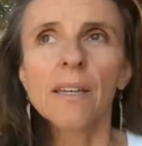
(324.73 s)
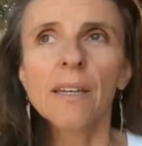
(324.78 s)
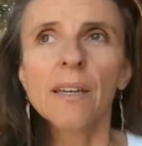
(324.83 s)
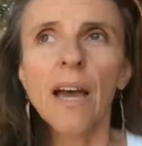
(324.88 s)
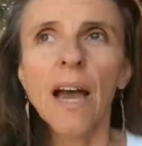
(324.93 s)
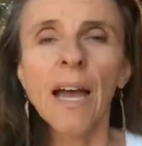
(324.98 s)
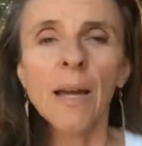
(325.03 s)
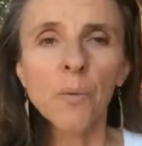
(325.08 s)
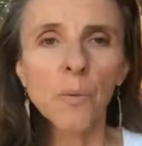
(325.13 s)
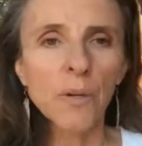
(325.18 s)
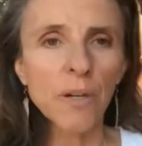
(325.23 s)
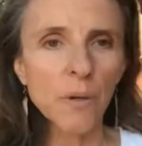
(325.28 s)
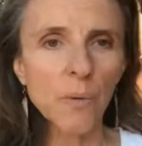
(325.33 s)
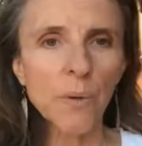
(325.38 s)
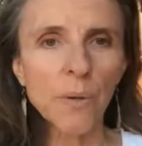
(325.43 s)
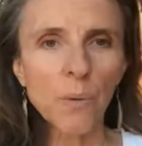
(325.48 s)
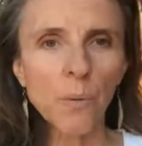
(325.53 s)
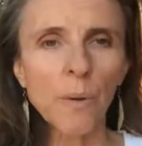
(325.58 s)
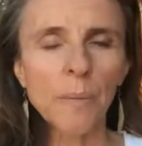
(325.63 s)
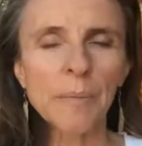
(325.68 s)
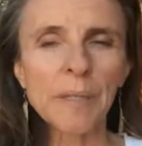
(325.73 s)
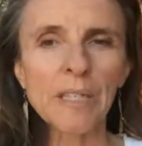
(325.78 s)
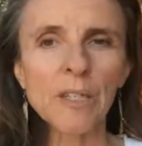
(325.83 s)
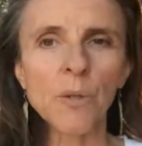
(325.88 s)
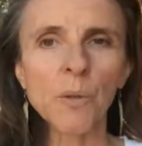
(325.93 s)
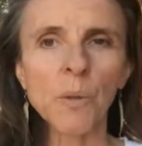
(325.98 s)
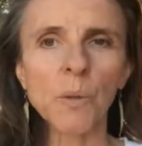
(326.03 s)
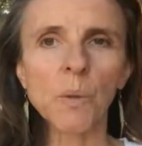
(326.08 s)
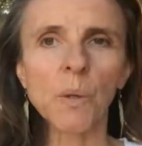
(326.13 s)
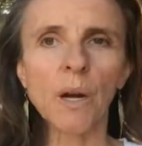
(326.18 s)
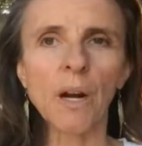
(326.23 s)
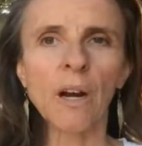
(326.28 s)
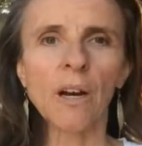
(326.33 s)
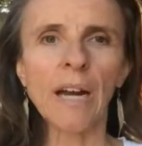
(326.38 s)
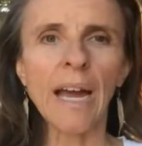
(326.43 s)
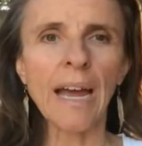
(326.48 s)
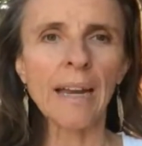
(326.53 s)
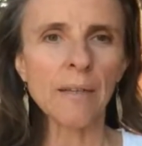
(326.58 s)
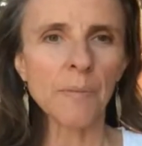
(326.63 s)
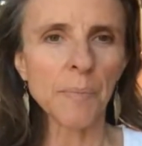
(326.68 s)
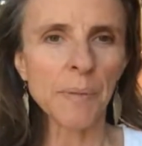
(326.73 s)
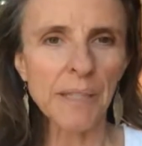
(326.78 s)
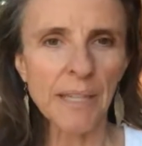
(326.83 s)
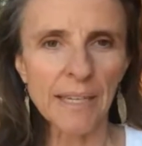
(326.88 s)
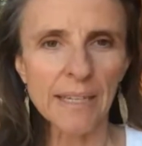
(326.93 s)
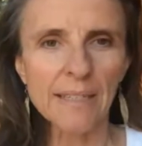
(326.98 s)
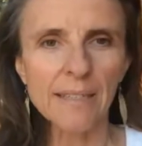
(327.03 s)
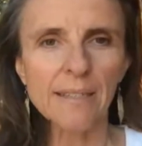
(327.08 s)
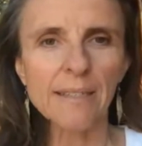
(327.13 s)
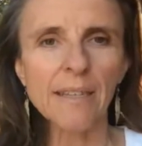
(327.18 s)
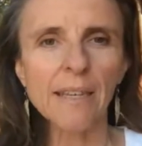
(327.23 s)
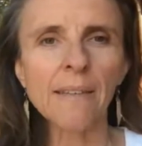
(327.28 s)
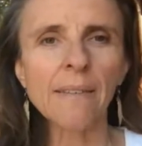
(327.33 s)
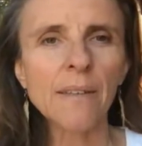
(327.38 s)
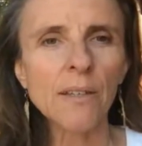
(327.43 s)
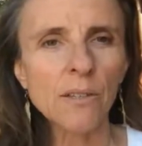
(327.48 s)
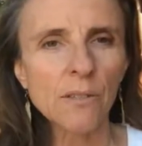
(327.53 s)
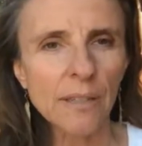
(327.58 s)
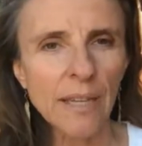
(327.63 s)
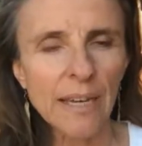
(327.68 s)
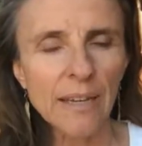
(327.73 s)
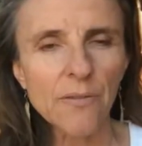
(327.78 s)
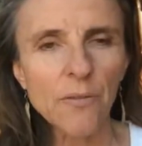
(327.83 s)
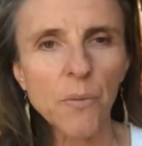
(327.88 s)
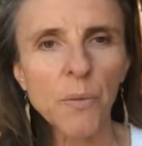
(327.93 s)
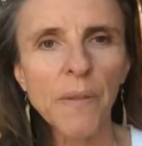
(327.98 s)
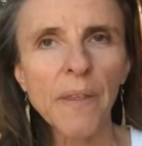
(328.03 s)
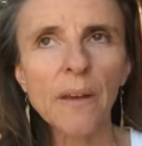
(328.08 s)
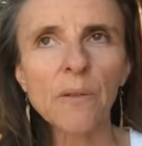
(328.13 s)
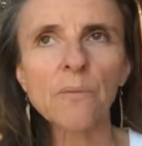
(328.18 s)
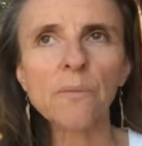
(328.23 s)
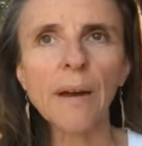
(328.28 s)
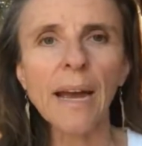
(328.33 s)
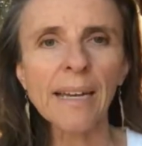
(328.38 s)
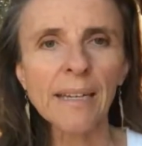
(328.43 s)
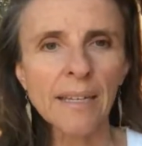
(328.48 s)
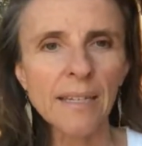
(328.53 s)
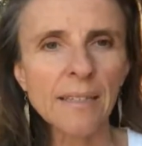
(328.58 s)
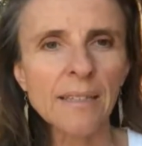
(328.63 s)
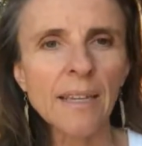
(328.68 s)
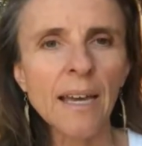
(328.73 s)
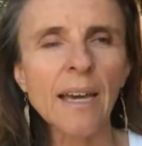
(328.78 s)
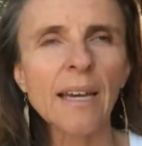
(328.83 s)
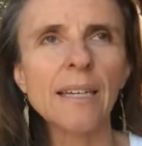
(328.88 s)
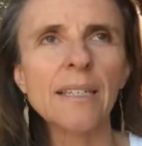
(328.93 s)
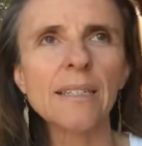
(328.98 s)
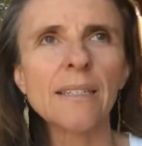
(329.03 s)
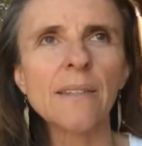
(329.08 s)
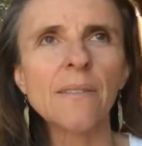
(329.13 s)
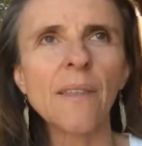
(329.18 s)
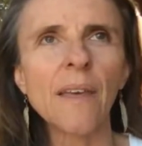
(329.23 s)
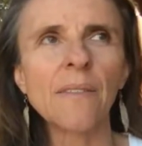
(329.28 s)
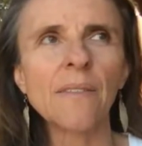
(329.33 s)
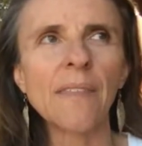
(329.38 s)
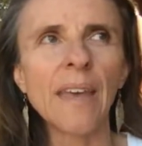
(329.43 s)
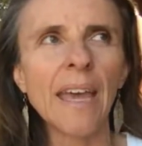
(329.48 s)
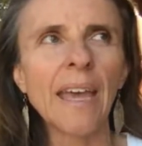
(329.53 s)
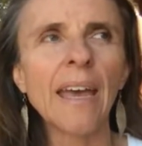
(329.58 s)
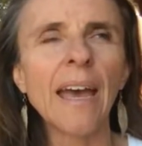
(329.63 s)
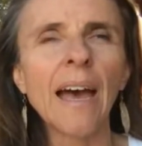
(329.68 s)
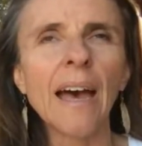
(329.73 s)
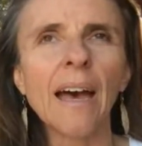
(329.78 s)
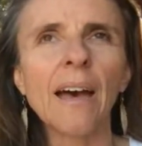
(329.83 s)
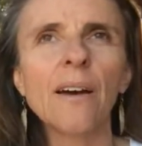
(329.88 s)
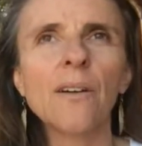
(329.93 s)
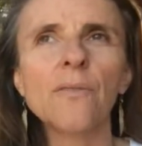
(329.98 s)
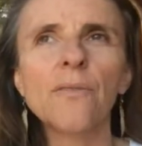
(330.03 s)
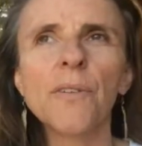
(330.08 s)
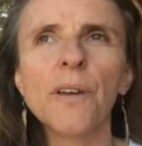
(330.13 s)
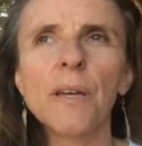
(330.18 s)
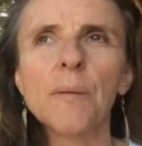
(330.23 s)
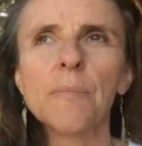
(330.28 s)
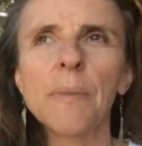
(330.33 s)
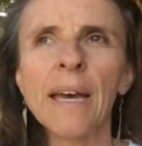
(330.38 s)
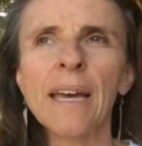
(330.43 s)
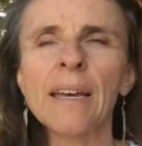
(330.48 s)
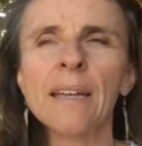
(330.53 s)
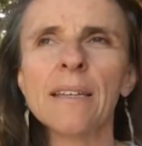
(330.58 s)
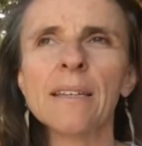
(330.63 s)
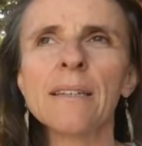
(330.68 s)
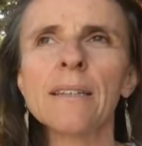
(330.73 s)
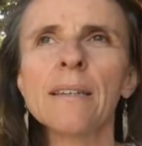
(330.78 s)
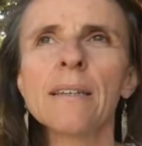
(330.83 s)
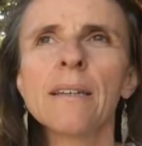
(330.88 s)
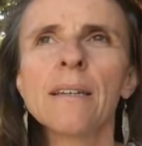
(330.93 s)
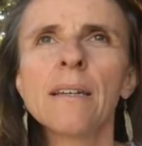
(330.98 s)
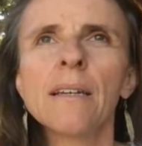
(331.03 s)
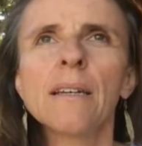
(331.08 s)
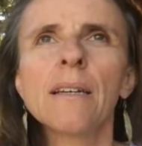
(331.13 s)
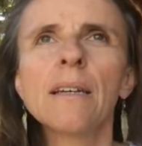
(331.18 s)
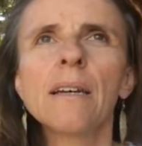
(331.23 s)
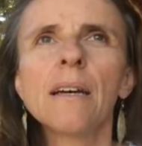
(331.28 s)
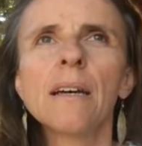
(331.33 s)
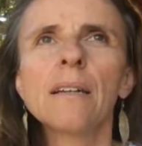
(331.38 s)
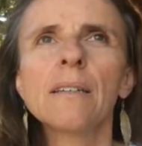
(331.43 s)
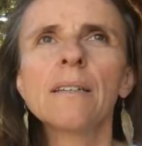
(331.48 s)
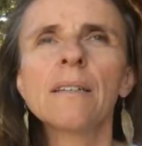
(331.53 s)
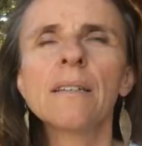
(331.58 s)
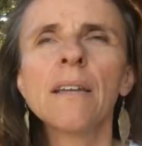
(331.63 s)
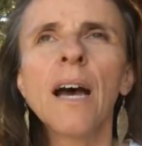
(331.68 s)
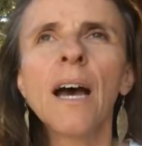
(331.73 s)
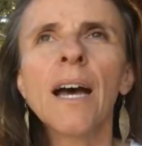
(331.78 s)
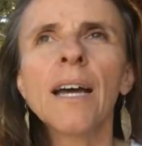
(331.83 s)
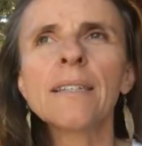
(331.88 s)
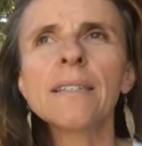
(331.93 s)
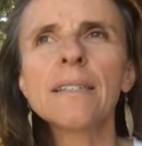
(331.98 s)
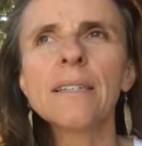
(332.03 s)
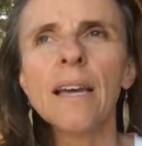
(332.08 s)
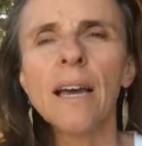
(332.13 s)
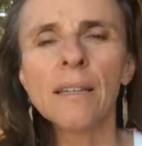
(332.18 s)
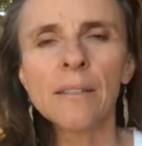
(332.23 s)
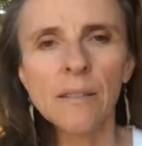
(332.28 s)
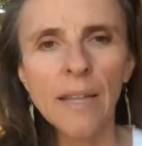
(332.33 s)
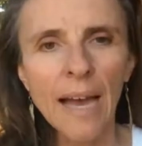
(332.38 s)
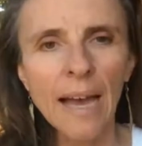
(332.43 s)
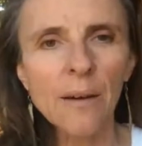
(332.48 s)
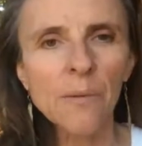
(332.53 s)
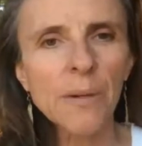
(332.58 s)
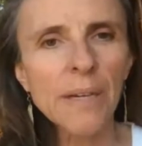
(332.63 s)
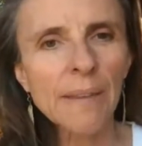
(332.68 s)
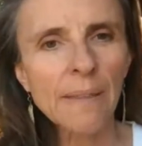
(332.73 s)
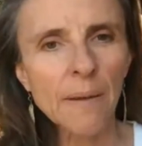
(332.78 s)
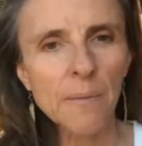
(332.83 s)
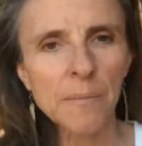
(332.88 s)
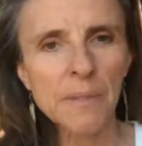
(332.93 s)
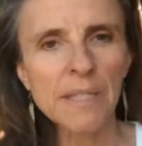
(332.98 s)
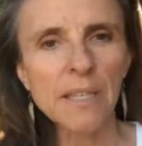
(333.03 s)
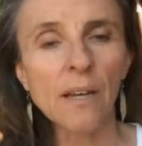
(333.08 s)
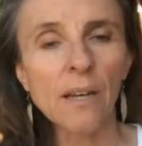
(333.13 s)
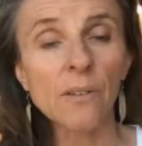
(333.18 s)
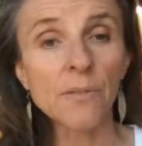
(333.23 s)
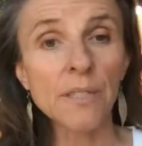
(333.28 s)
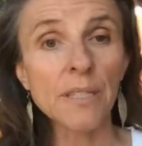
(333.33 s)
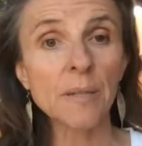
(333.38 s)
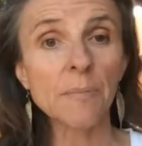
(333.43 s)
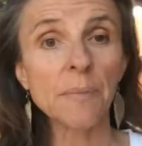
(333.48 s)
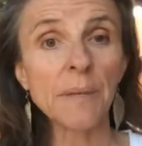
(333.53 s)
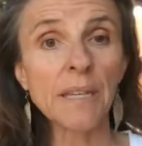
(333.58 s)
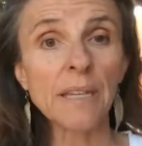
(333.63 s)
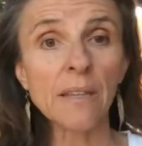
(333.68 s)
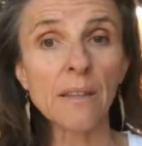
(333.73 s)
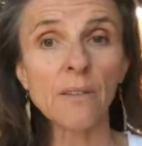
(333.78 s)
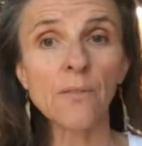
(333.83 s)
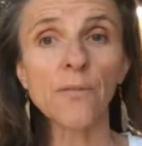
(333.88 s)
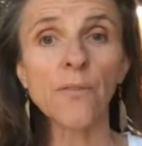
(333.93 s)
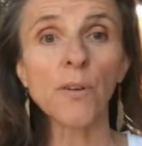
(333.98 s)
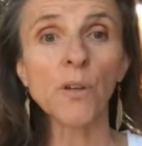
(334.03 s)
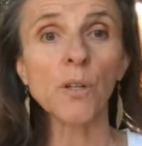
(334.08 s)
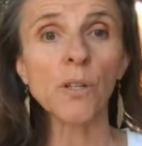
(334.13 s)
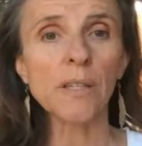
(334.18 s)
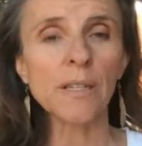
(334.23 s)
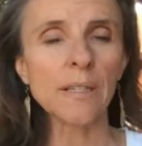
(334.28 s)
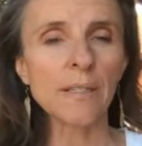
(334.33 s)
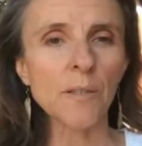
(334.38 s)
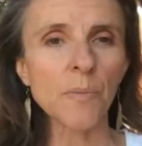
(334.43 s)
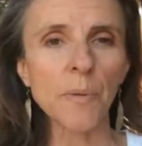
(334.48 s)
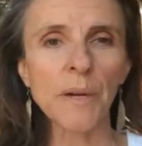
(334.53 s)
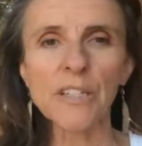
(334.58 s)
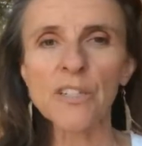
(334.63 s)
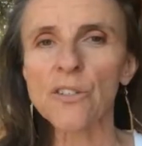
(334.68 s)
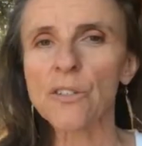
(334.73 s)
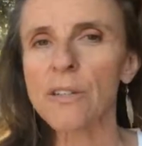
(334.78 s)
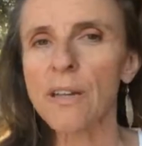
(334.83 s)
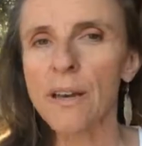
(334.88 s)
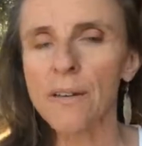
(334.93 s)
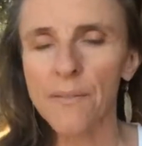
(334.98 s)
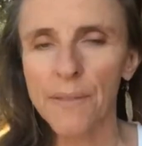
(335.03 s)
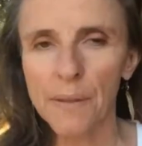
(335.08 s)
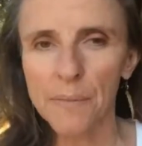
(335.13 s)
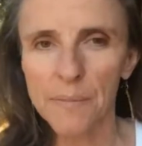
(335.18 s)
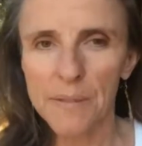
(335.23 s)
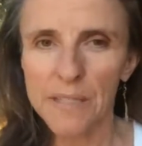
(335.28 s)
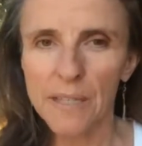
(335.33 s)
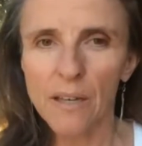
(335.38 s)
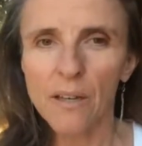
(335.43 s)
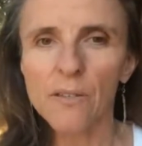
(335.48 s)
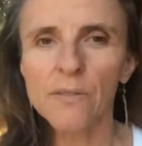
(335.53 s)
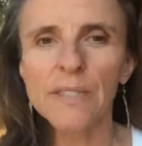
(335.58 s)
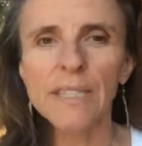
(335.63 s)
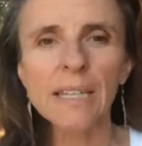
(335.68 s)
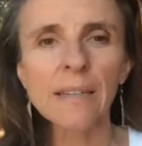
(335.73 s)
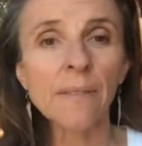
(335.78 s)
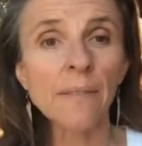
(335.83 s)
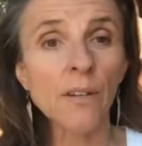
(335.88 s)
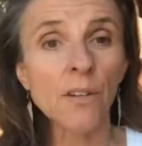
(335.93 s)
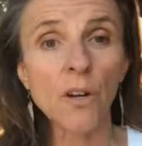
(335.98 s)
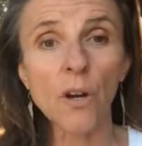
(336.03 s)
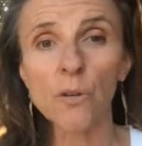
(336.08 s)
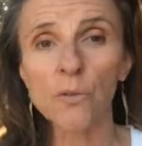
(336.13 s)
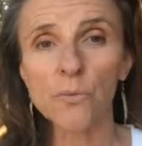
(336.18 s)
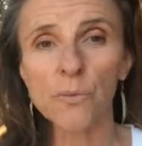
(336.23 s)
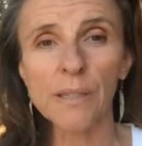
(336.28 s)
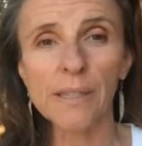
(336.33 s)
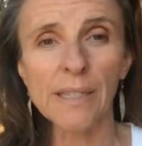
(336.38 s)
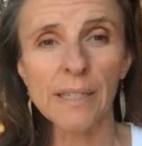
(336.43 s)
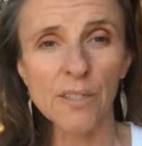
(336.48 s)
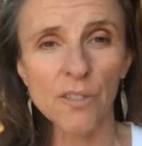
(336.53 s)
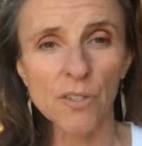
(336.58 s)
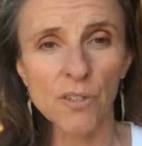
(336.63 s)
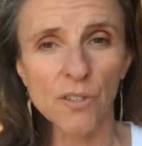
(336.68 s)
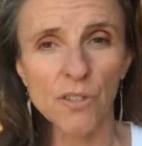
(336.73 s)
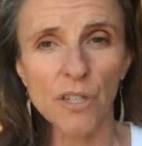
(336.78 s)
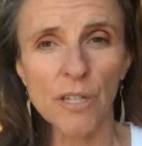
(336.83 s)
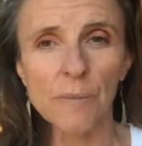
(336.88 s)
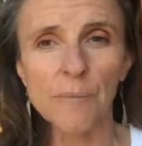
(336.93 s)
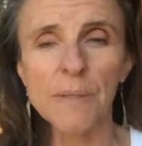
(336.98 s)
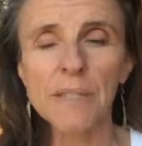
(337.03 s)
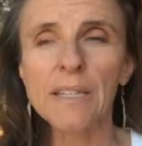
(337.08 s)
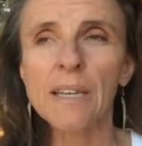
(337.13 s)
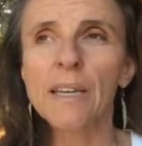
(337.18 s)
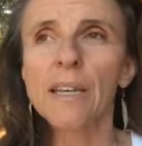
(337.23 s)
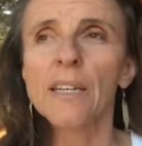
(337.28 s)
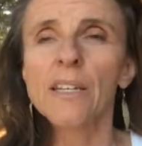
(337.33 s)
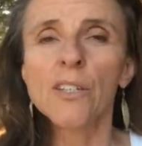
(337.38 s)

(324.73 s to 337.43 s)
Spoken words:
I work with women who are at a place in their life where they recognize that they have been not allowing themselves to be the full expression of themselves in their own relationships.